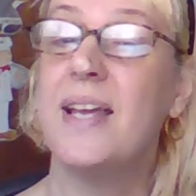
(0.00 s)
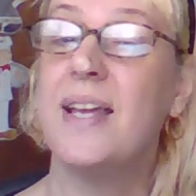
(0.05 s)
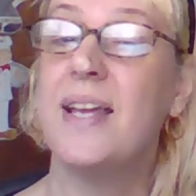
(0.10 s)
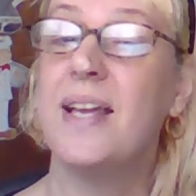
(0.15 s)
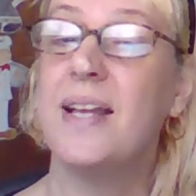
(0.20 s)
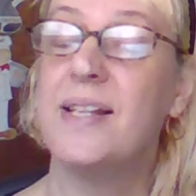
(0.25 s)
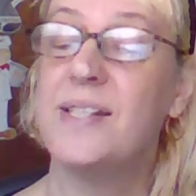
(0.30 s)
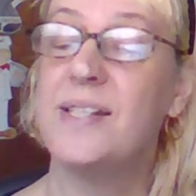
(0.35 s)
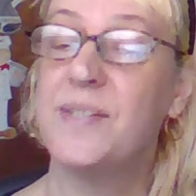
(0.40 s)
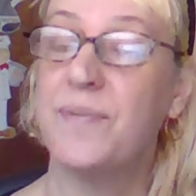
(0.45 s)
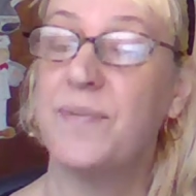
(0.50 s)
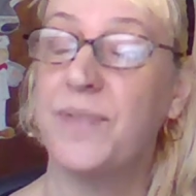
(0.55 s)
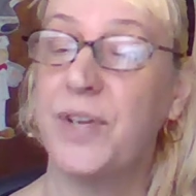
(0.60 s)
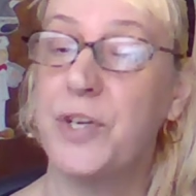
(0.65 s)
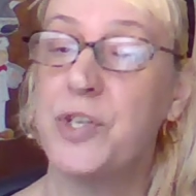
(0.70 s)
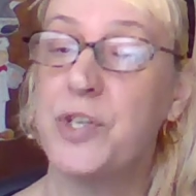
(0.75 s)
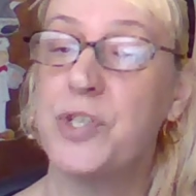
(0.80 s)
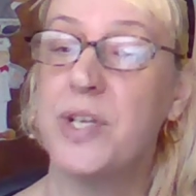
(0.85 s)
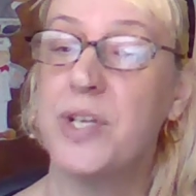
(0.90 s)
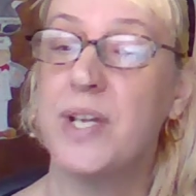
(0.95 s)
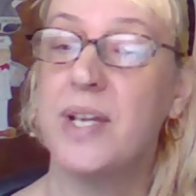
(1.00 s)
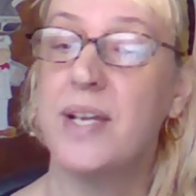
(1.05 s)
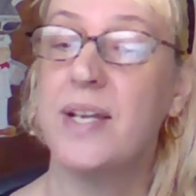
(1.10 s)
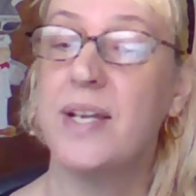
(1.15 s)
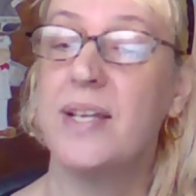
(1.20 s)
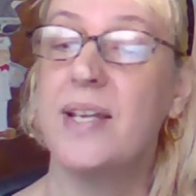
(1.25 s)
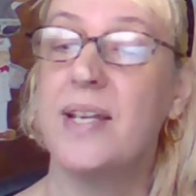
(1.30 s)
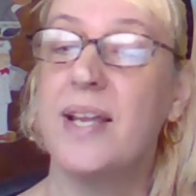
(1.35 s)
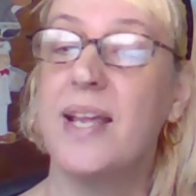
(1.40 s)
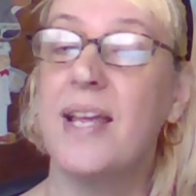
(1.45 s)
It's
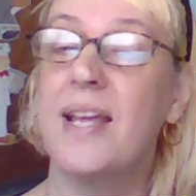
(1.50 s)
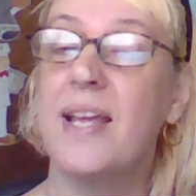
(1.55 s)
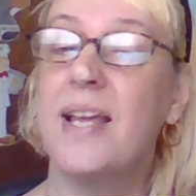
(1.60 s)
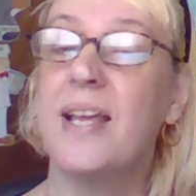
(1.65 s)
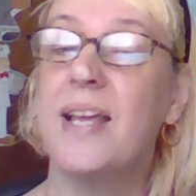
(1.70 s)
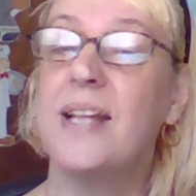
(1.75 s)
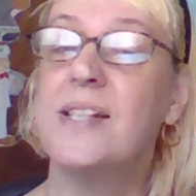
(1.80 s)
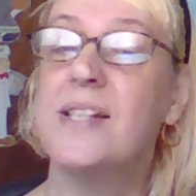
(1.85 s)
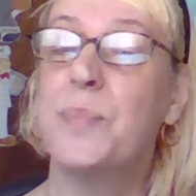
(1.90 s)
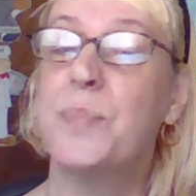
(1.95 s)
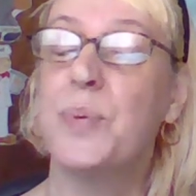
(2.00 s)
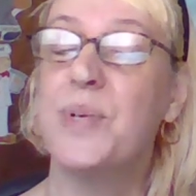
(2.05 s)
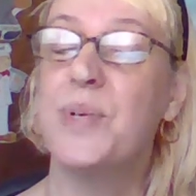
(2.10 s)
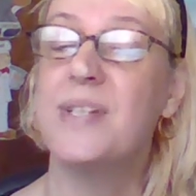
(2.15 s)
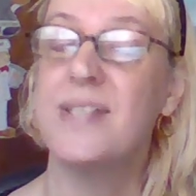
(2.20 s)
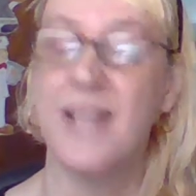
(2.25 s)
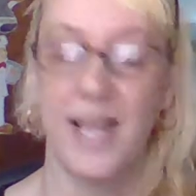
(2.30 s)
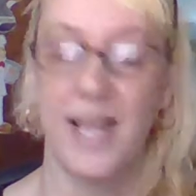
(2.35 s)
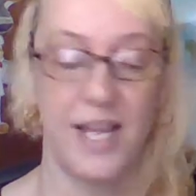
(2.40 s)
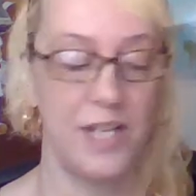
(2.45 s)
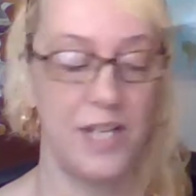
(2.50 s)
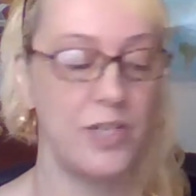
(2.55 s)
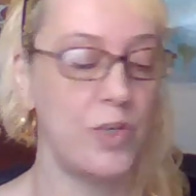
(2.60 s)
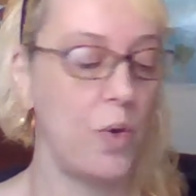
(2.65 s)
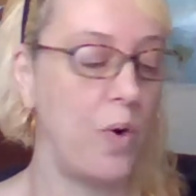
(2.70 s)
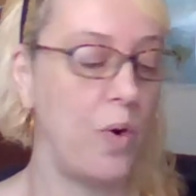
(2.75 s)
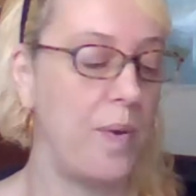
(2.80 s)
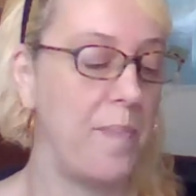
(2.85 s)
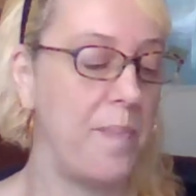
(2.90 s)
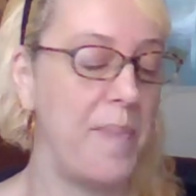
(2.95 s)
fiction. It's pretend
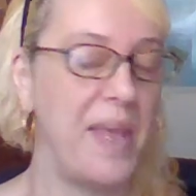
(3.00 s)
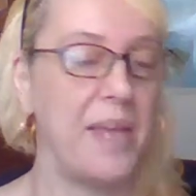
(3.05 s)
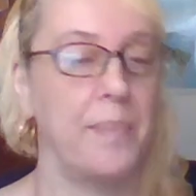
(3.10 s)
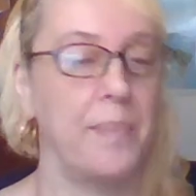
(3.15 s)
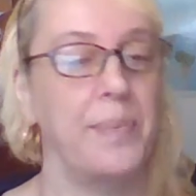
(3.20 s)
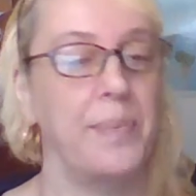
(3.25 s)
or make